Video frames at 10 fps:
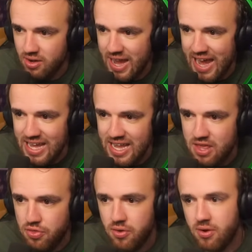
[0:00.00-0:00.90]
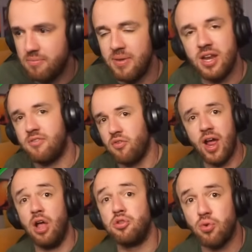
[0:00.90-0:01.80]
93rd minute for
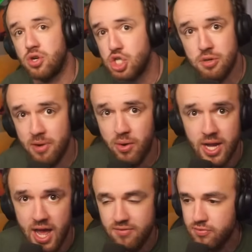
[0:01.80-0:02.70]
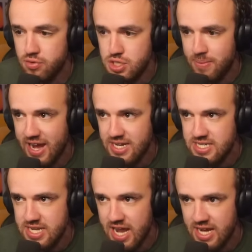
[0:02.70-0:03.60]
Eldor Shomurodov of
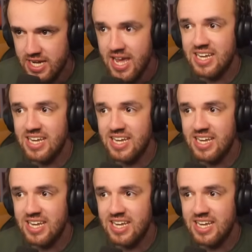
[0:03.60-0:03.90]
Uzbekistan